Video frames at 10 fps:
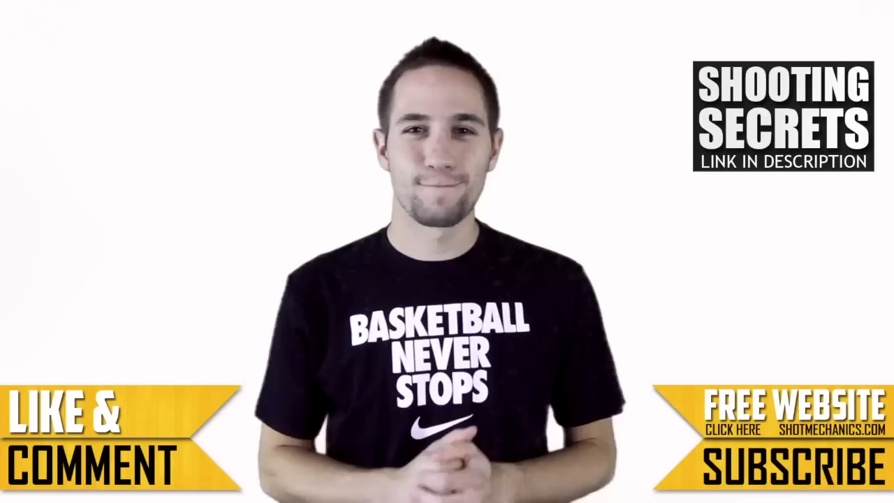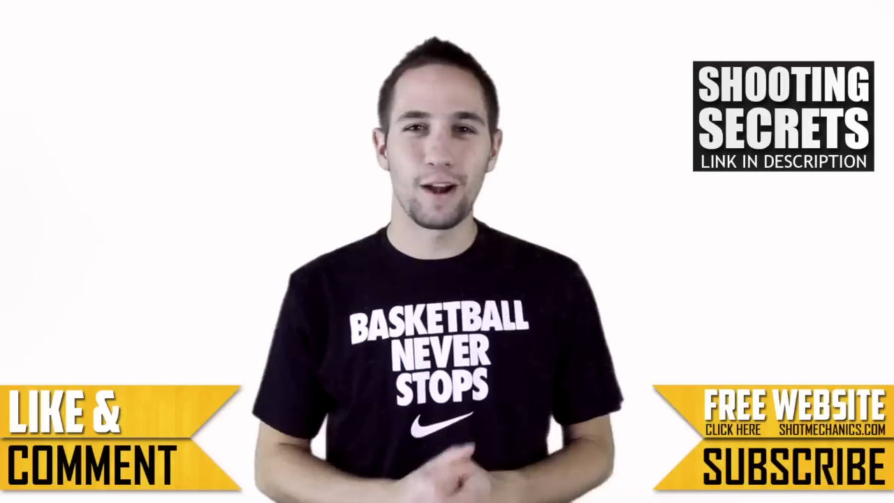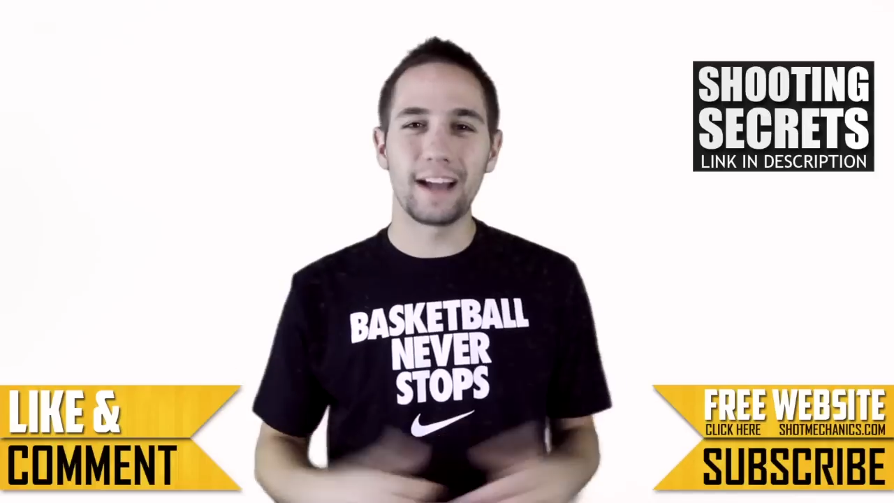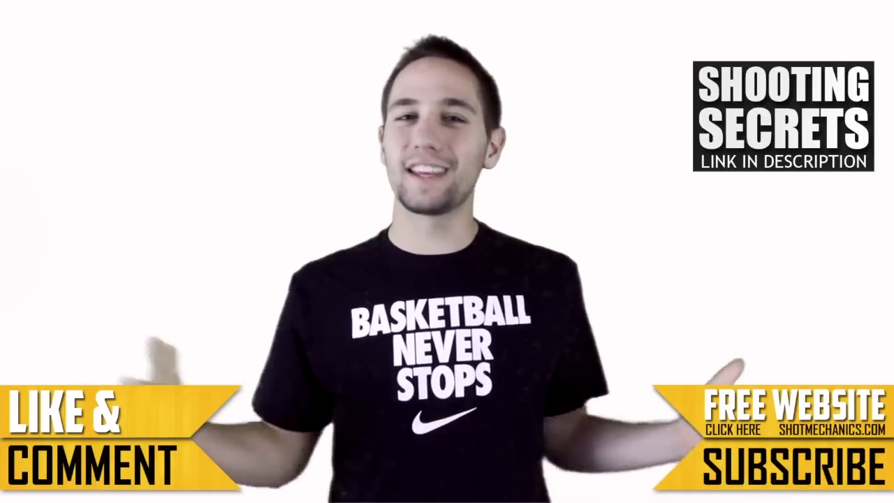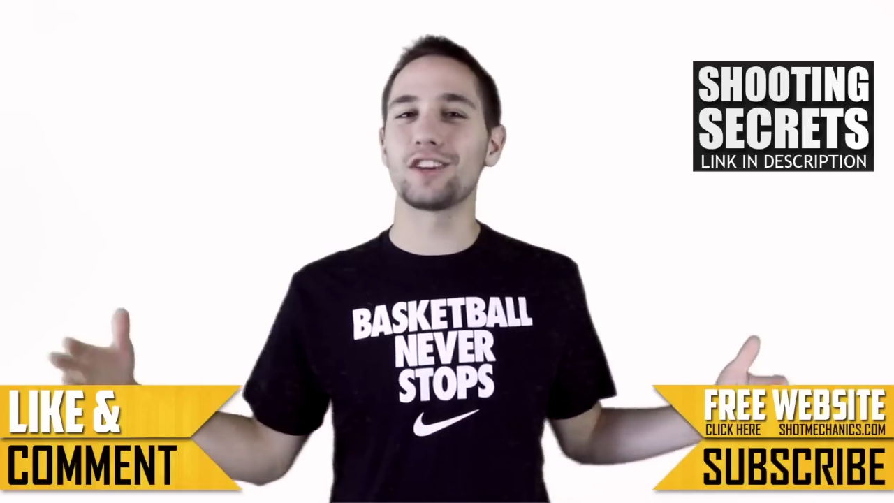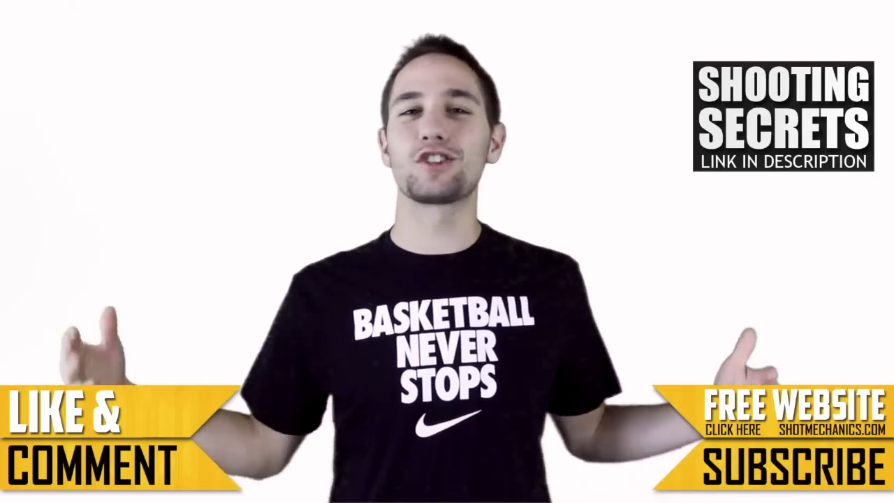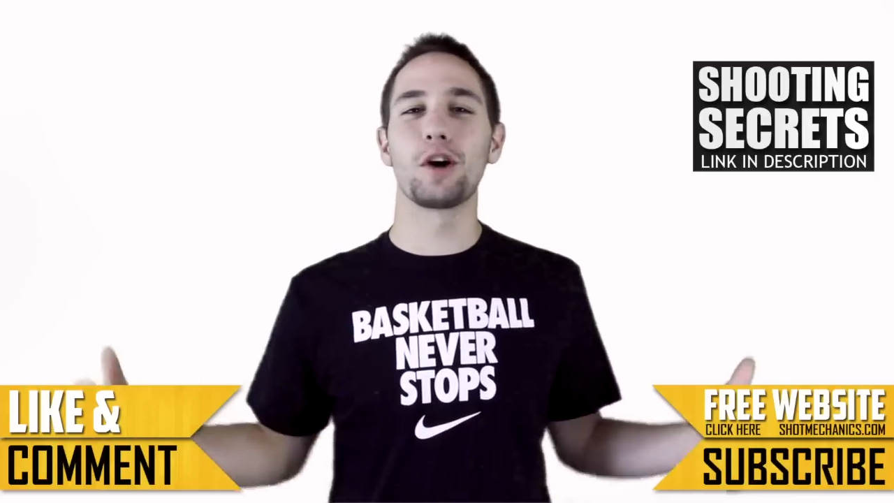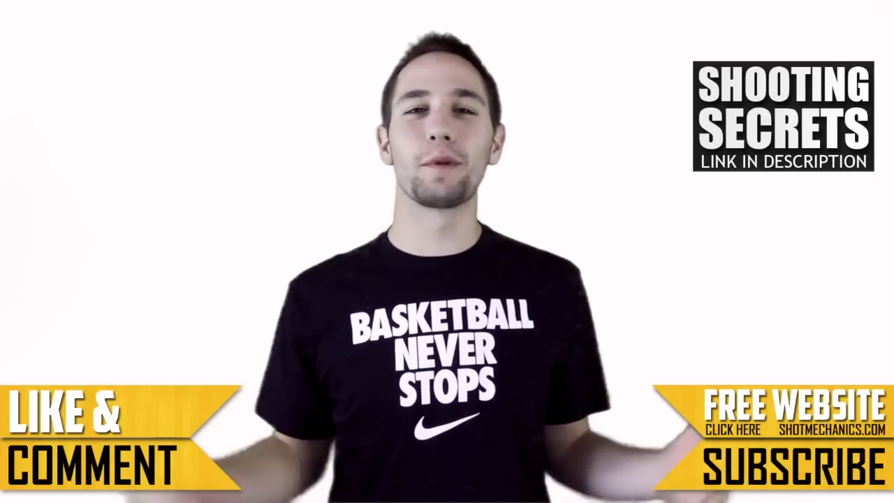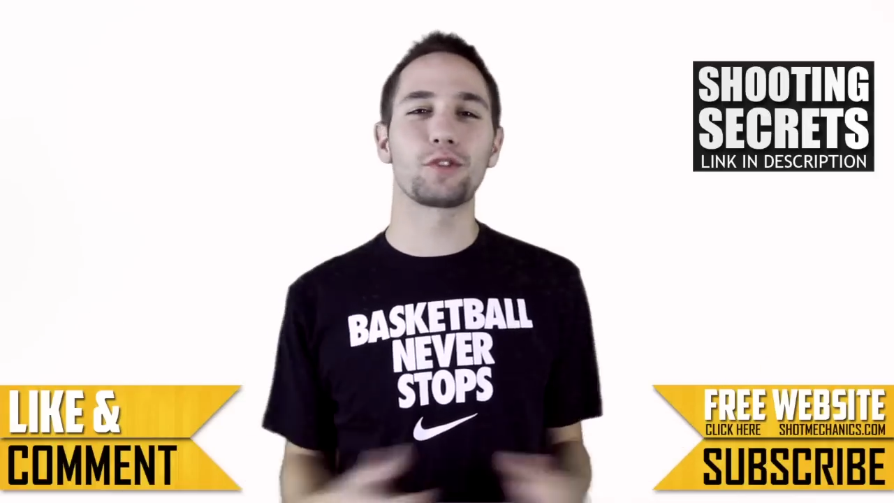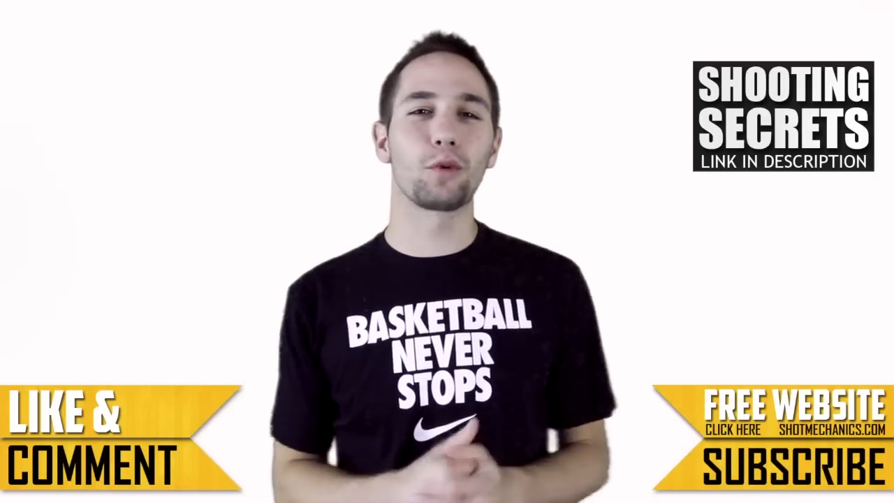All right, thank you
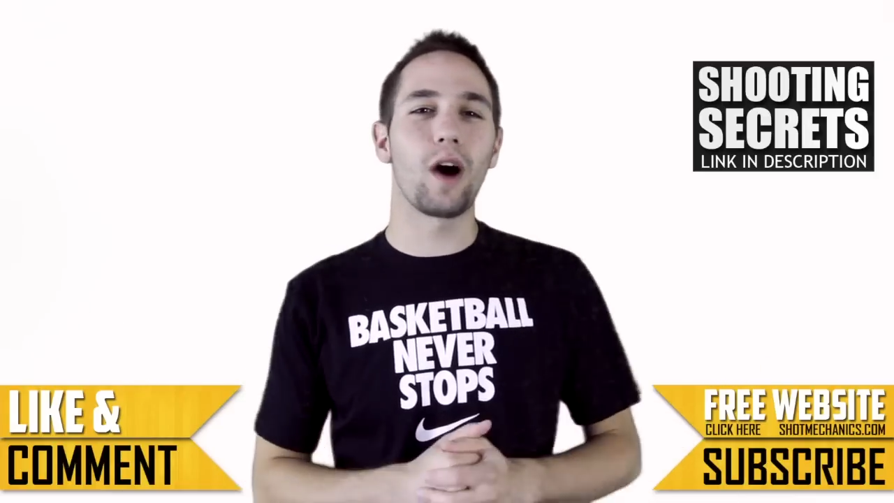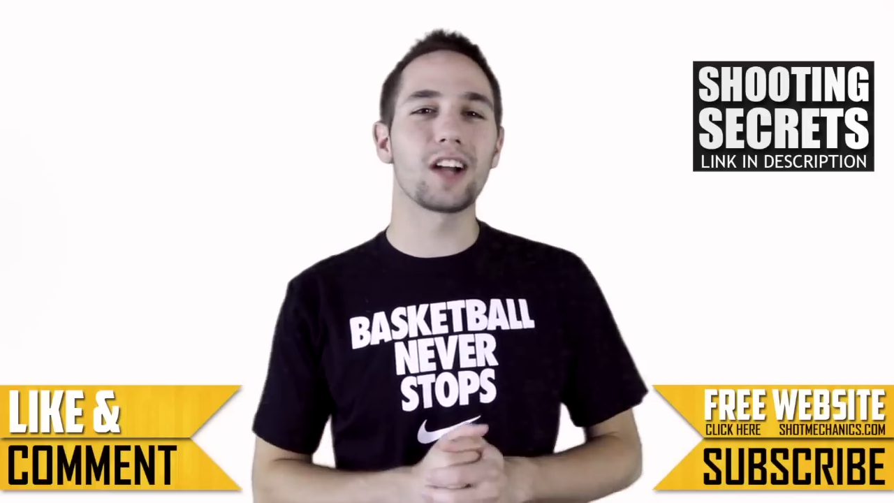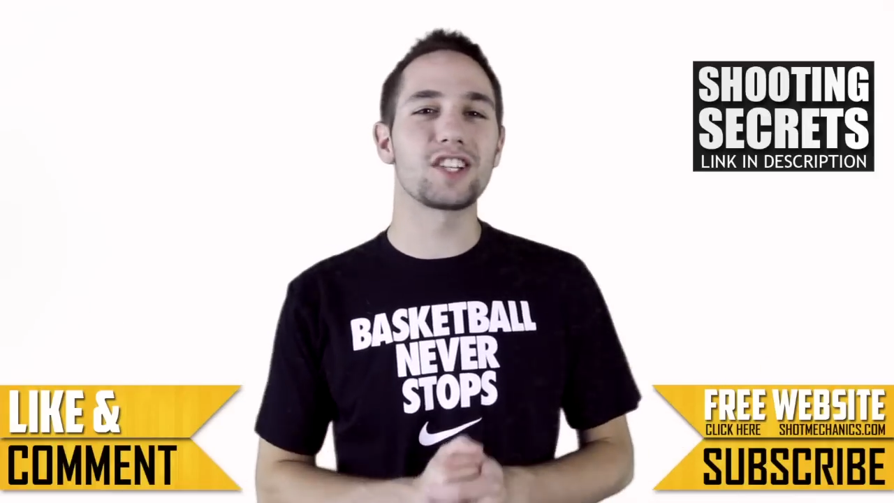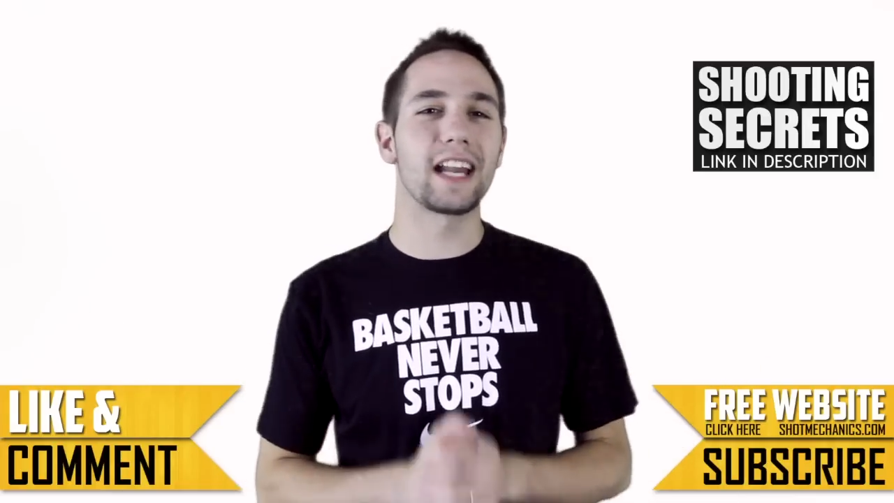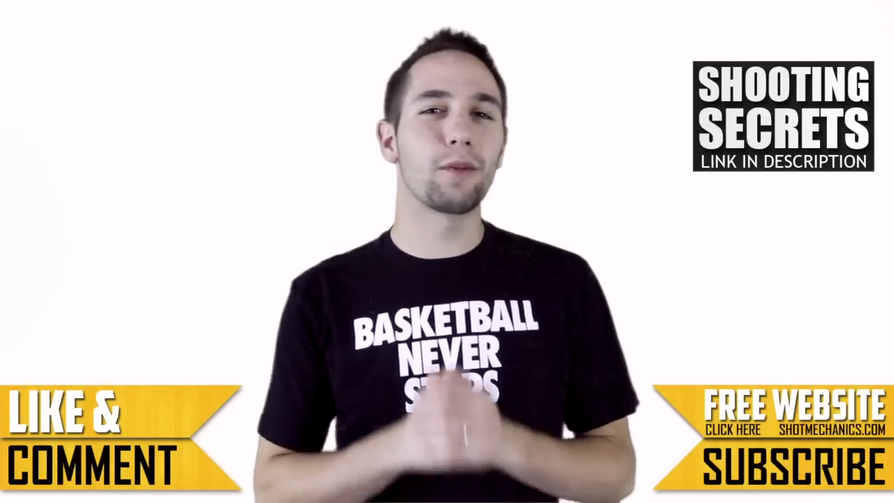so much for watching,